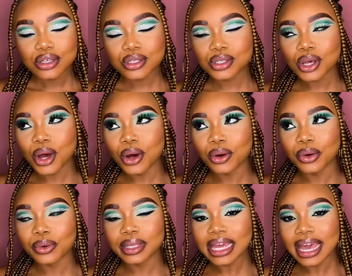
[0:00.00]
So
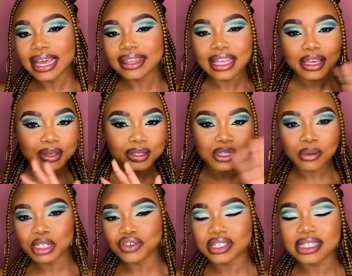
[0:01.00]
yeah, thank you so
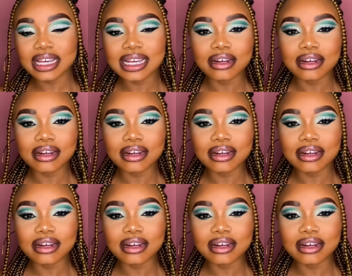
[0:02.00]
much for sticking